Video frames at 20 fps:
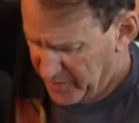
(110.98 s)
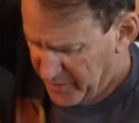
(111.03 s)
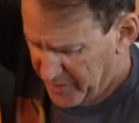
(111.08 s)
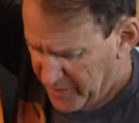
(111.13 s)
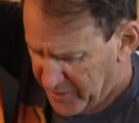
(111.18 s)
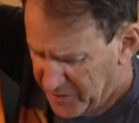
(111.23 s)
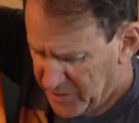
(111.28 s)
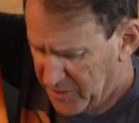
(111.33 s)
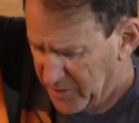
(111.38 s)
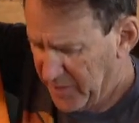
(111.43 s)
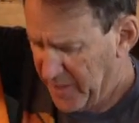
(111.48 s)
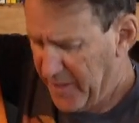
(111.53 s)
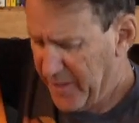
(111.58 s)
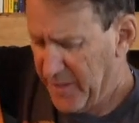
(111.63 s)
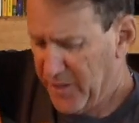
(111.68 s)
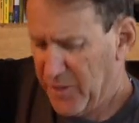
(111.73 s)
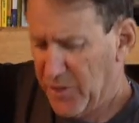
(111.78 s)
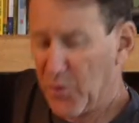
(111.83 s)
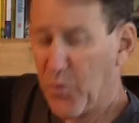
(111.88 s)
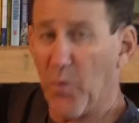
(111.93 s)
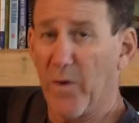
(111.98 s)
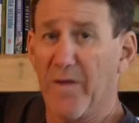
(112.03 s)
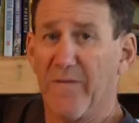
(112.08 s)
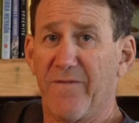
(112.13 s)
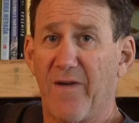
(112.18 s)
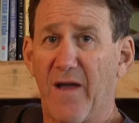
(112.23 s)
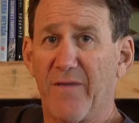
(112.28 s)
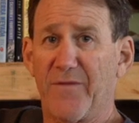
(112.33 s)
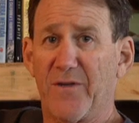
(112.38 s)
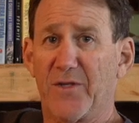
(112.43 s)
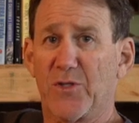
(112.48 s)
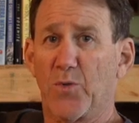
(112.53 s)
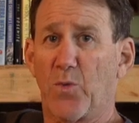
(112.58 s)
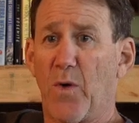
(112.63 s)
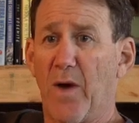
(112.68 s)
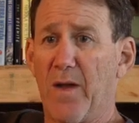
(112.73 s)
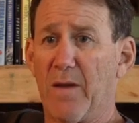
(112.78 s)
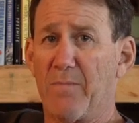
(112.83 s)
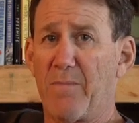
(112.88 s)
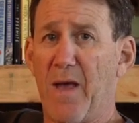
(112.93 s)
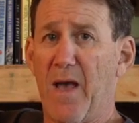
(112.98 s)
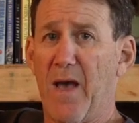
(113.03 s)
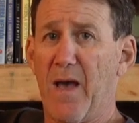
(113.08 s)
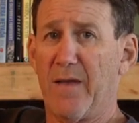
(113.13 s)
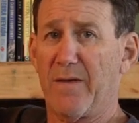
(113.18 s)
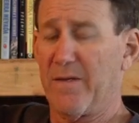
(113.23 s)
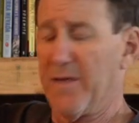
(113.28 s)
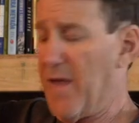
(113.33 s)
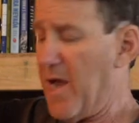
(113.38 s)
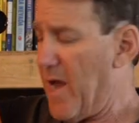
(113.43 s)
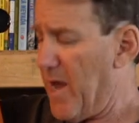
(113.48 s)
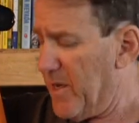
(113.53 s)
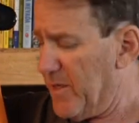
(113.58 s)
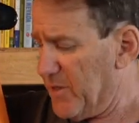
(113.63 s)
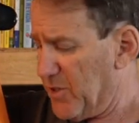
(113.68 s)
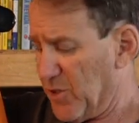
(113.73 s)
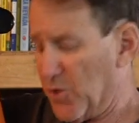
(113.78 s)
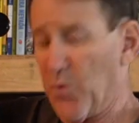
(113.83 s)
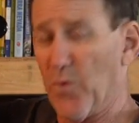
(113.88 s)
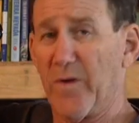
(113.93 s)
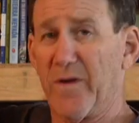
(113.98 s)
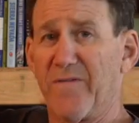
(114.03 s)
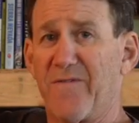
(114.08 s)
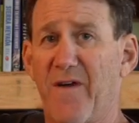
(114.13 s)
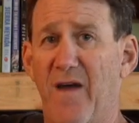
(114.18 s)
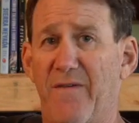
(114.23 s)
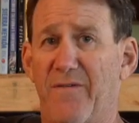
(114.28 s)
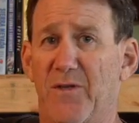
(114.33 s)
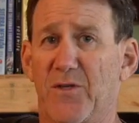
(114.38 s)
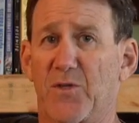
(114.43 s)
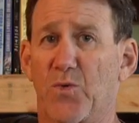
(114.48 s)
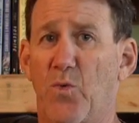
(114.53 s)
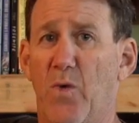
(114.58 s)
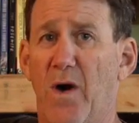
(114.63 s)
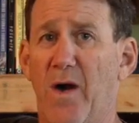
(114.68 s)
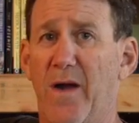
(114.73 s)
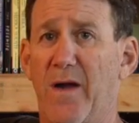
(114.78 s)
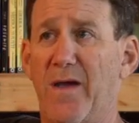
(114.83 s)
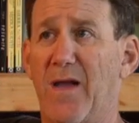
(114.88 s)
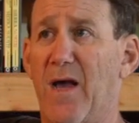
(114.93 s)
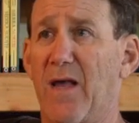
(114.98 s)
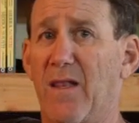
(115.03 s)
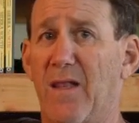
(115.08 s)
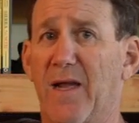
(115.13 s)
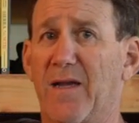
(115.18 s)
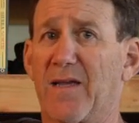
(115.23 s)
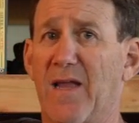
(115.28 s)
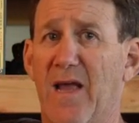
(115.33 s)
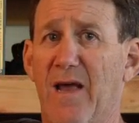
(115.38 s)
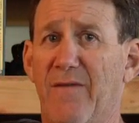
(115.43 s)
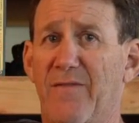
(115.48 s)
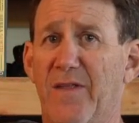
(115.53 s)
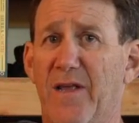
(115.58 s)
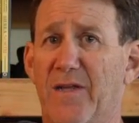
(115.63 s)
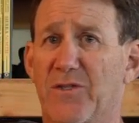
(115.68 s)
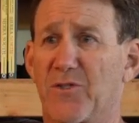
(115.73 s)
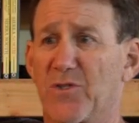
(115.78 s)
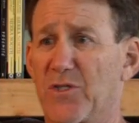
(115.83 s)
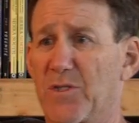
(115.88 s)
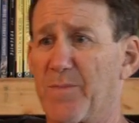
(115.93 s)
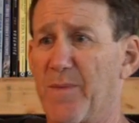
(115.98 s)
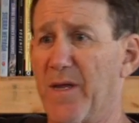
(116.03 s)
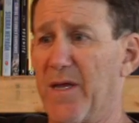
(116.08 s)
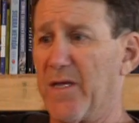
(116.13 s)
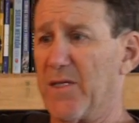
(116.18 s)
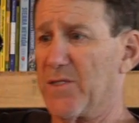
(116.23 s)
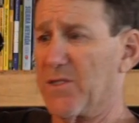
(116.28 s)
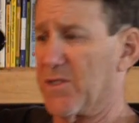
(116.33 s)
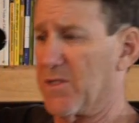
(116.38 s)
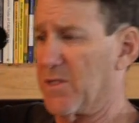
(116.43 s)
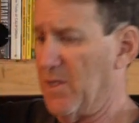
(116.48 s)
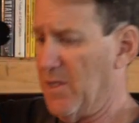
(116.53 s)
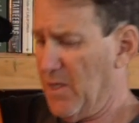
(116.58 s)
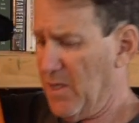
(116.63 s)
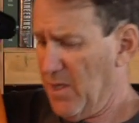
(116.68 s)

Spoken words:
insulated 25-inch wide pad. Yeah, it's a 25-inch wide. I like to have the extra space.